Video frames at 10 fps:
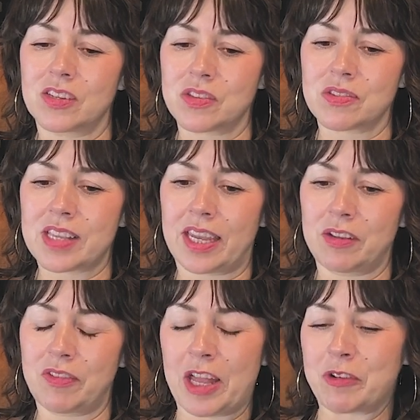just kind
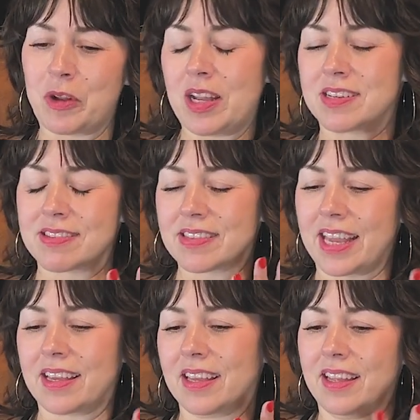of, I don't know, I just
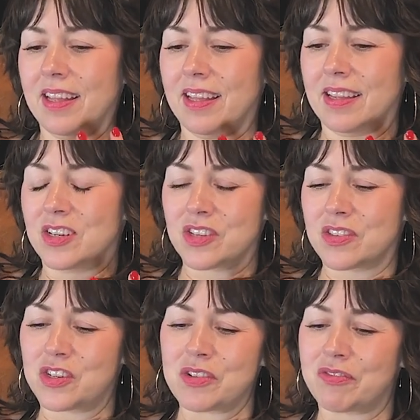
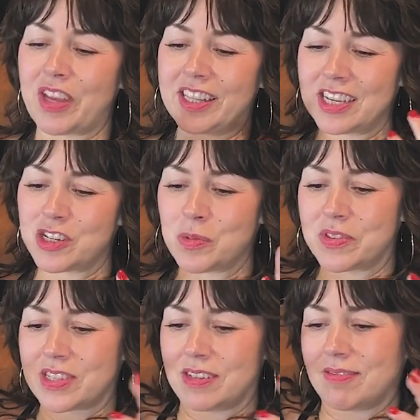she felt like she
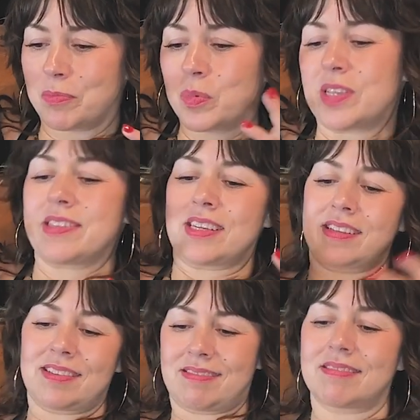was in a
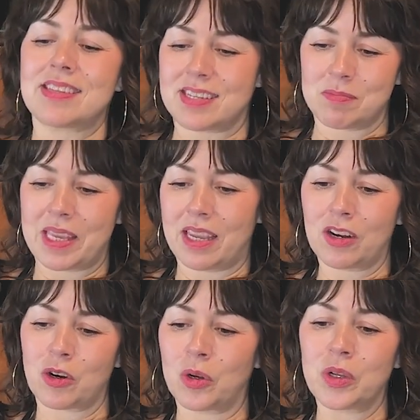prison to me
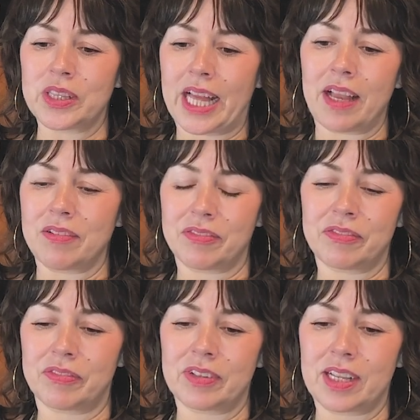her whole life.